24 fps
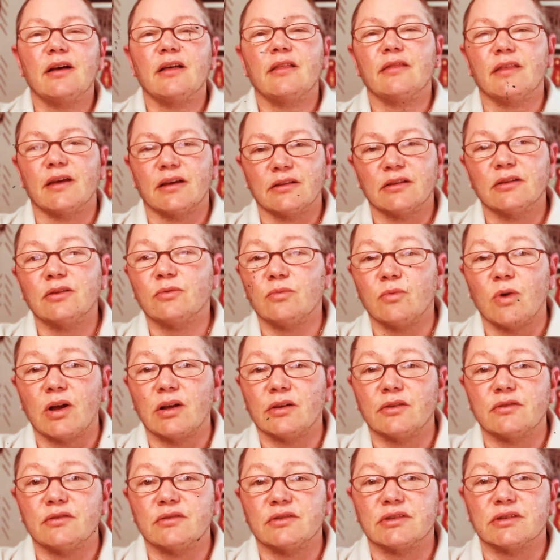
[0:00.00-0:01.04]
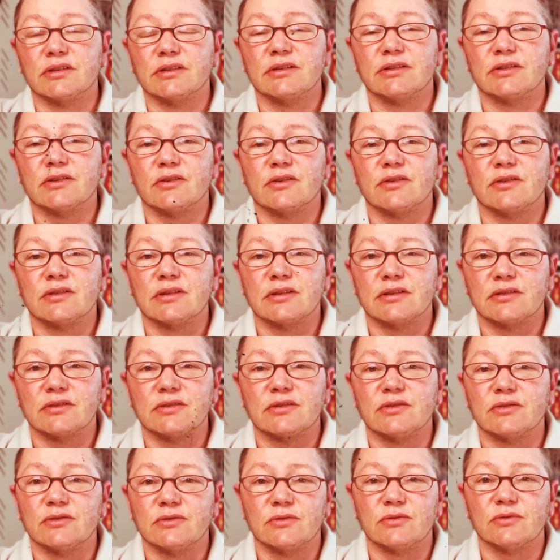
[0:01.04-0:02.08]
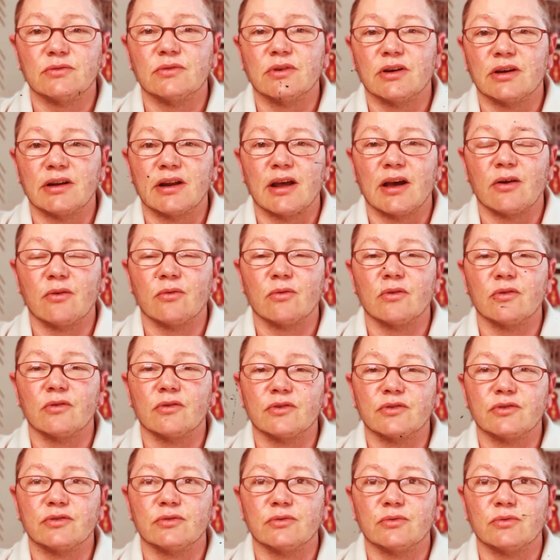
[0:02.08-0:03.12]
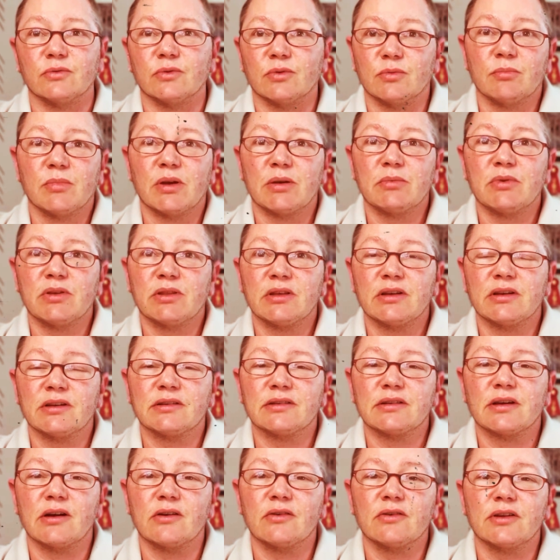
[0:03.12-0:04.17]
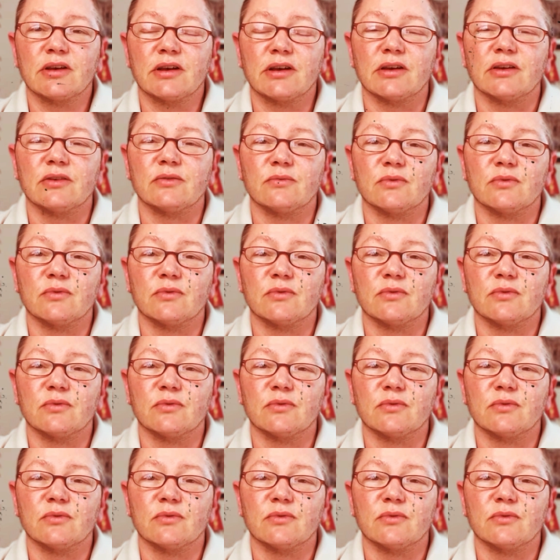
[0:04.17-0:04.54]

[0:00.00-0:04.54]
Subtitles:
That little while usually turns into an hour or two, or maybe the entire day,